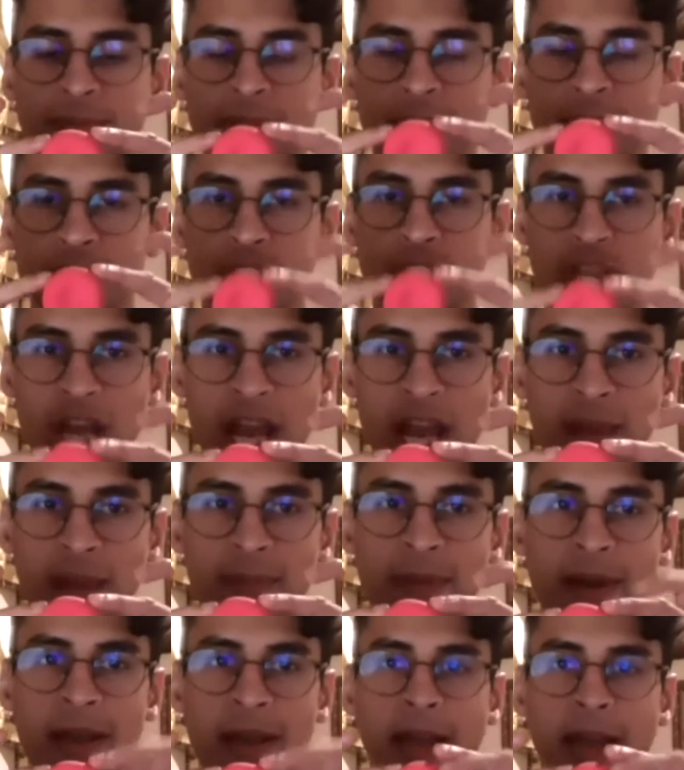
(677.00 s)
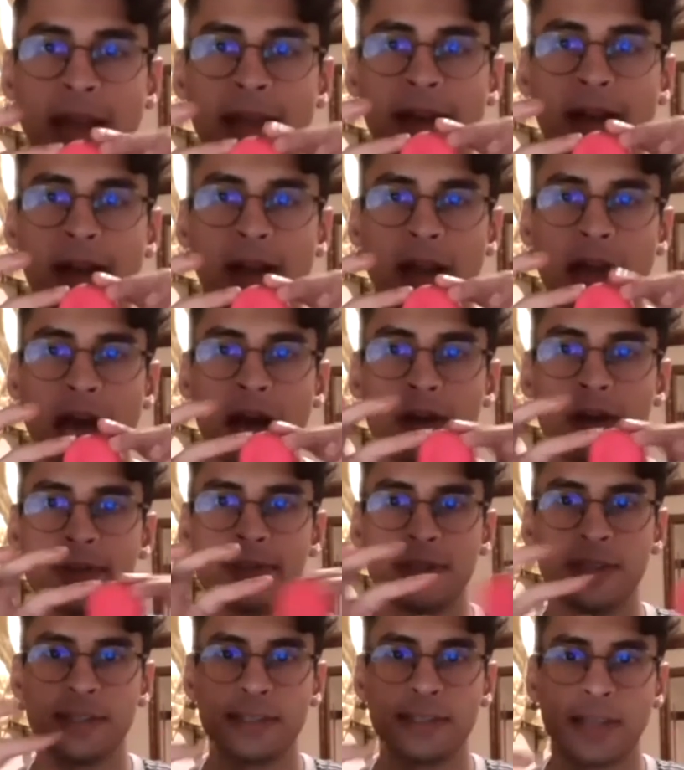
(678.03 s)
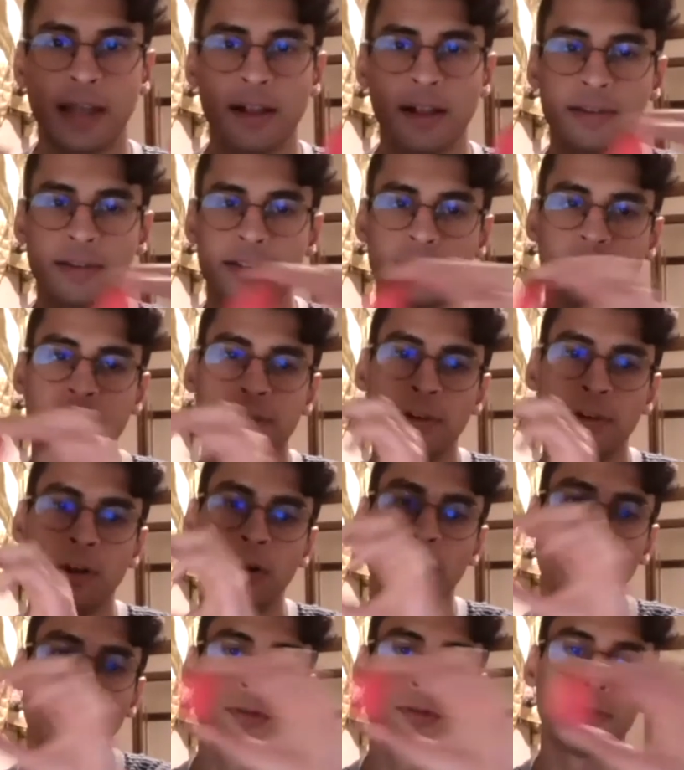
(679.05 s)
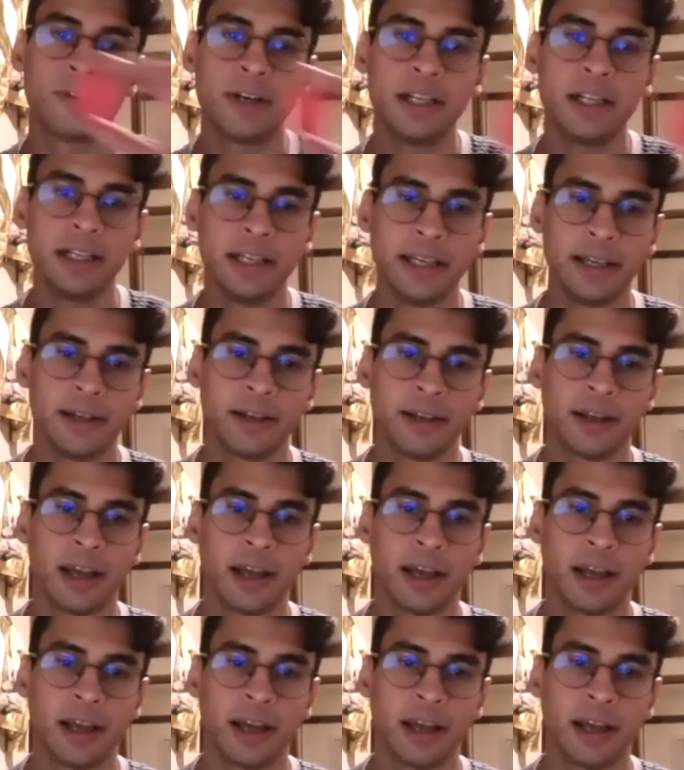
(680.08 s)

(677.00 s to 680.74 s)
this shape, it allows the cells to flow freely